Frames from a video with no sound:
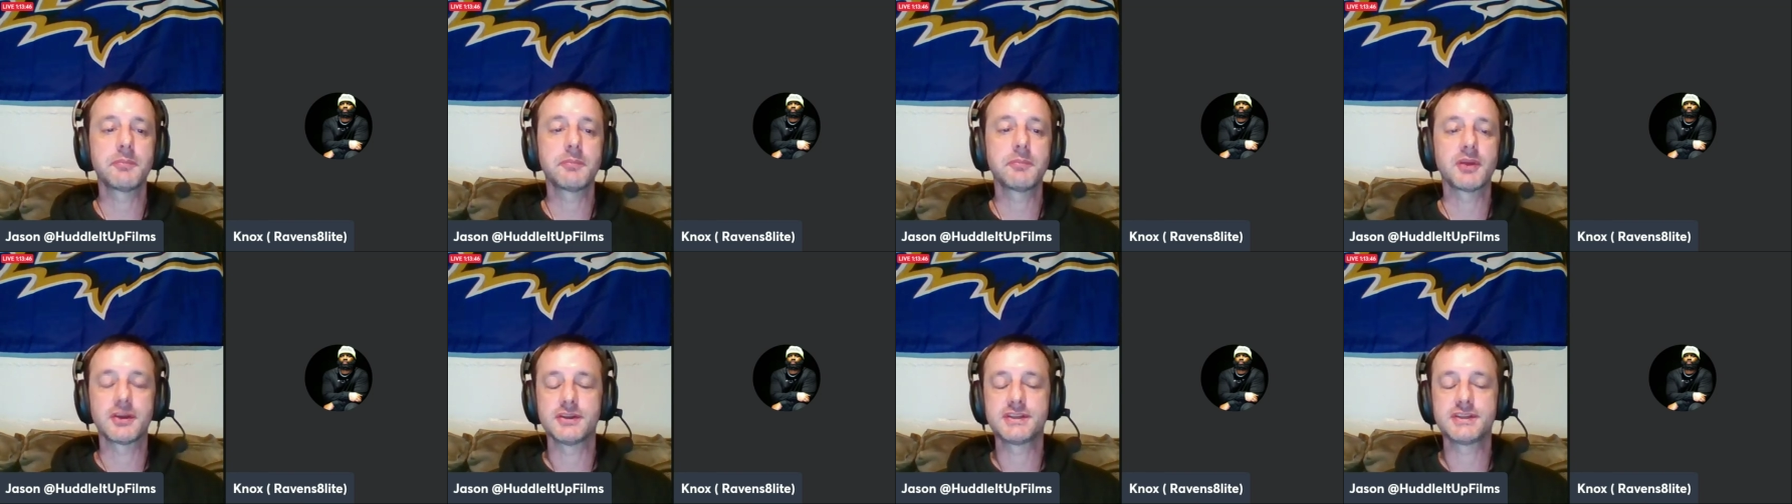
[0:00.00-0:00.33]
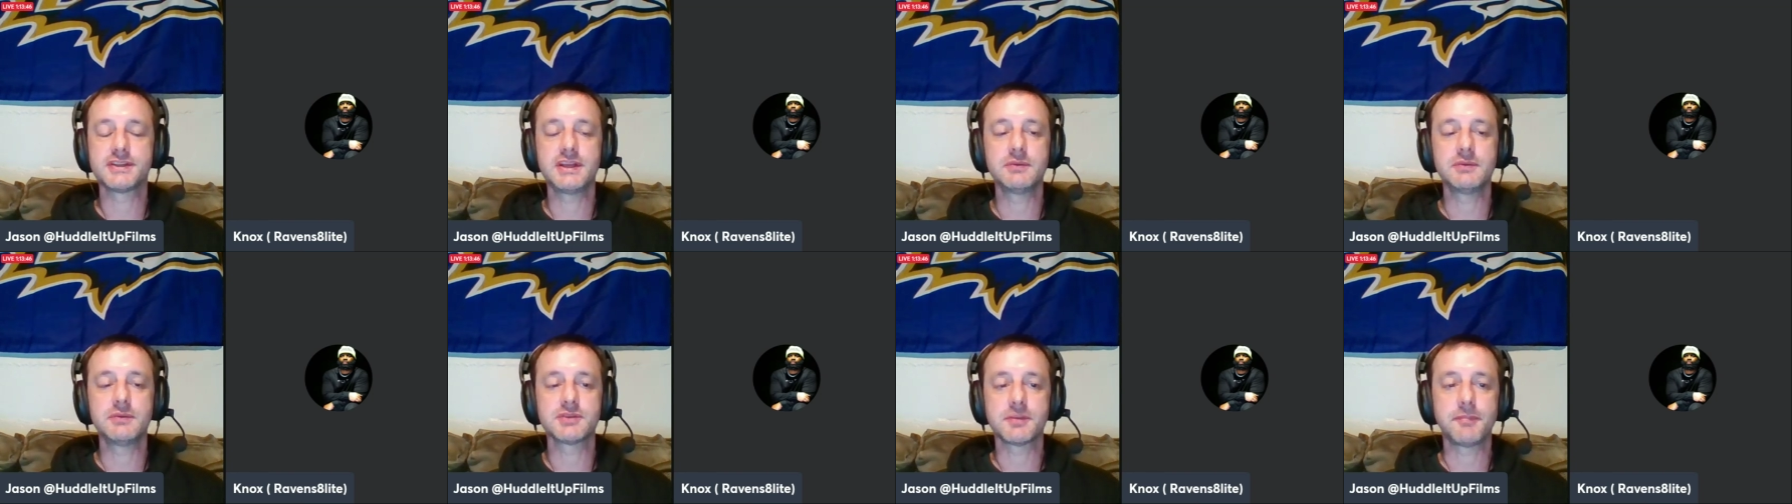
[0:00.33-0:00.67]
because
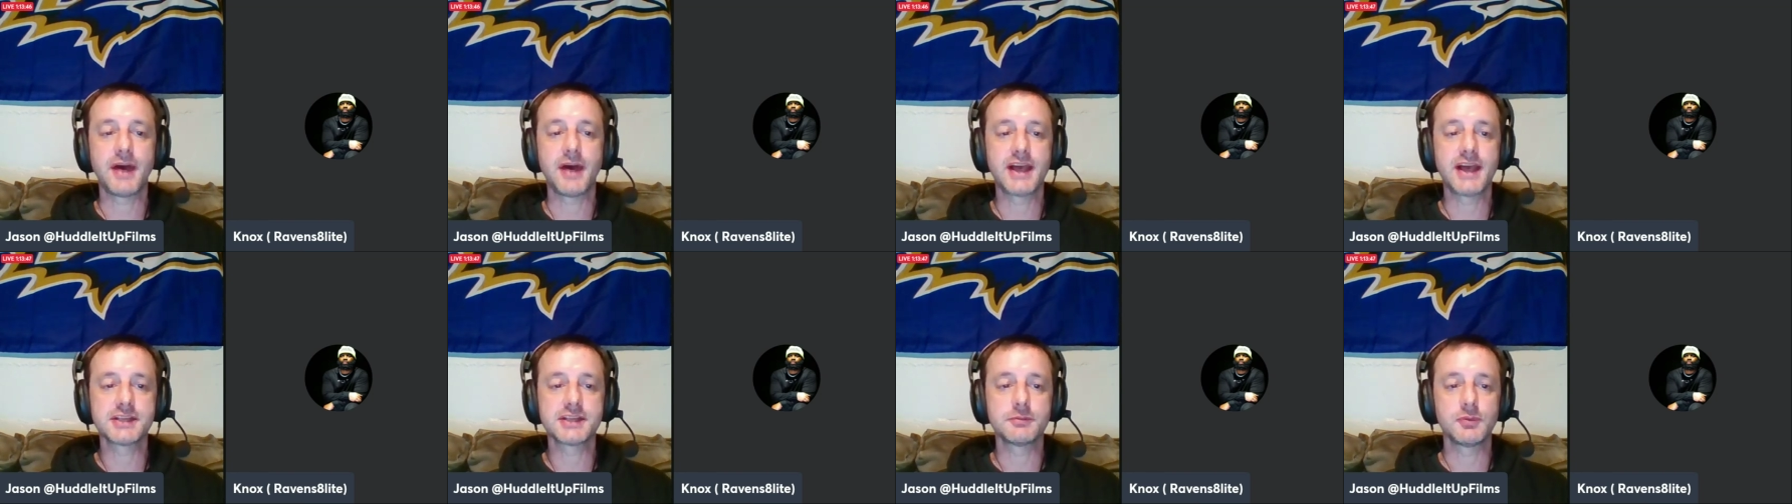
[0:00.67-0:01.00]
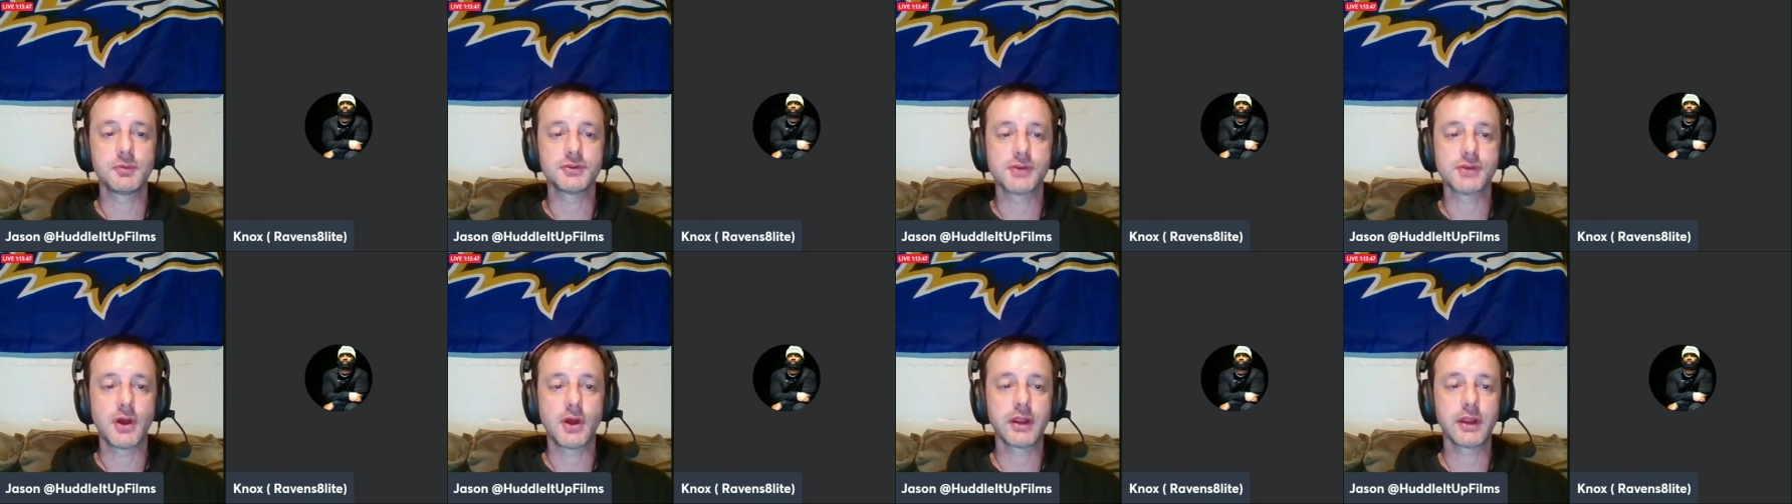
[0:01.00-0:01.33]
he was a possible
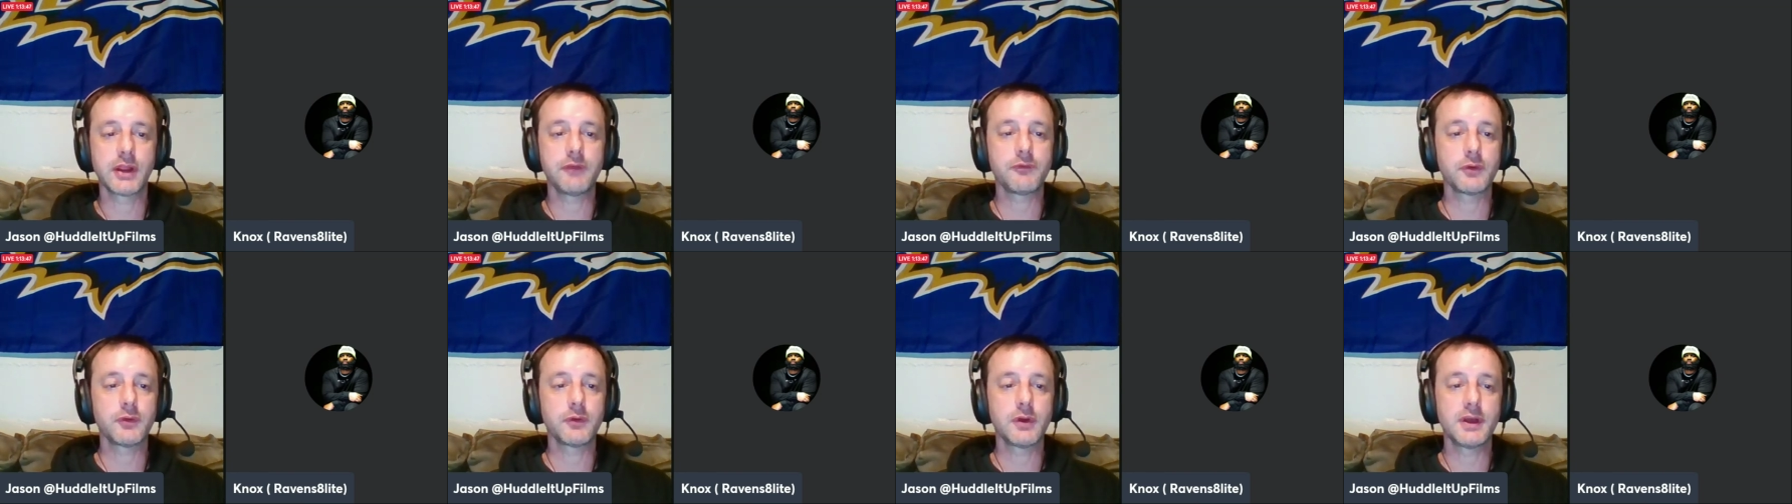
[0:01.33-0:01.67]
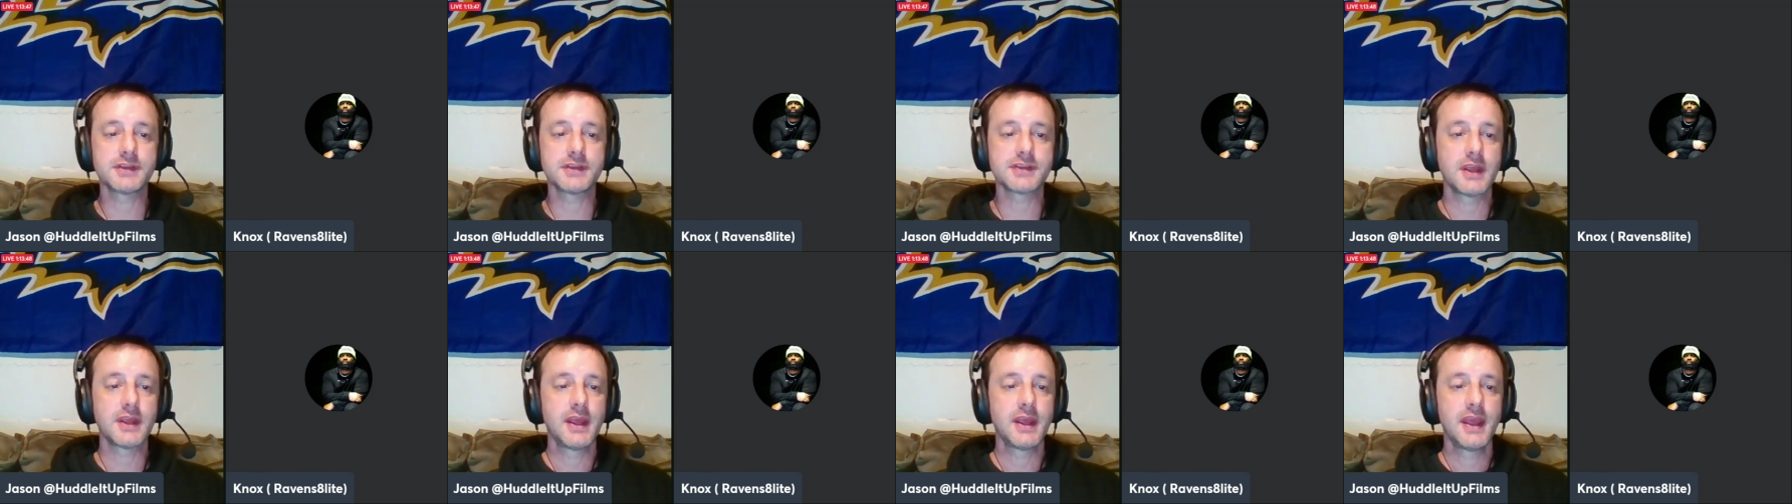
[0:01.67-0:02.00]
target for
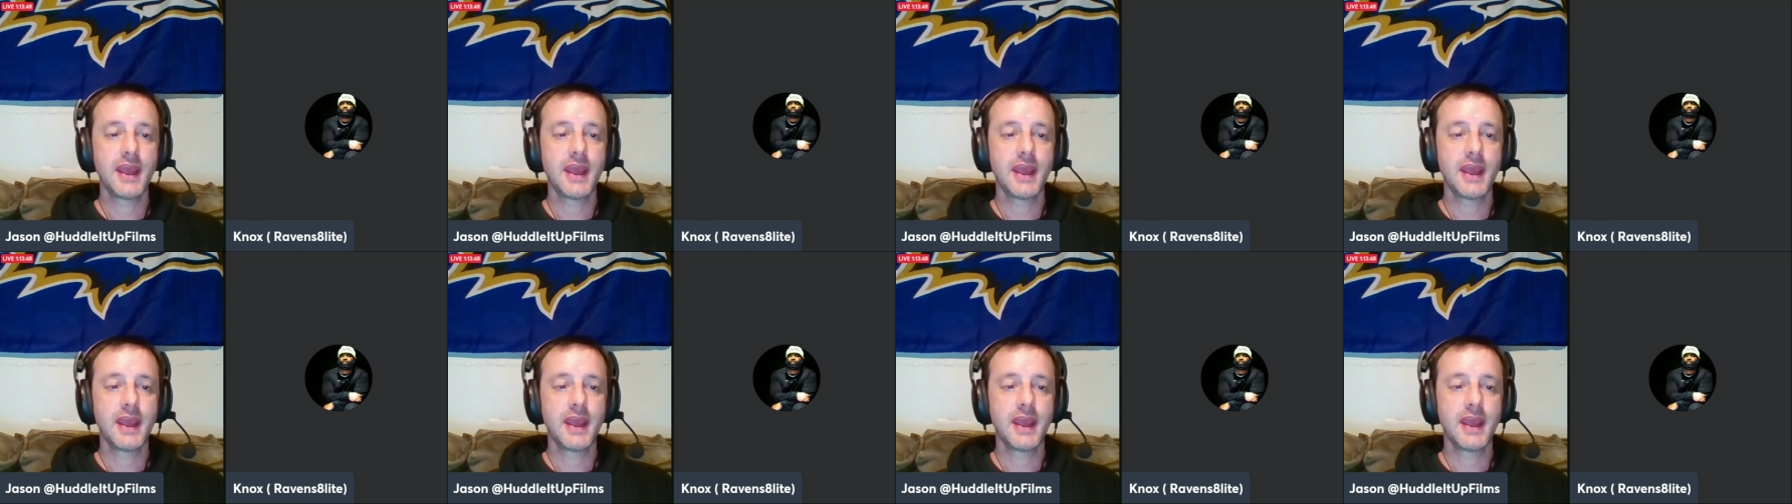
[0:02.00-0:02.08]
us,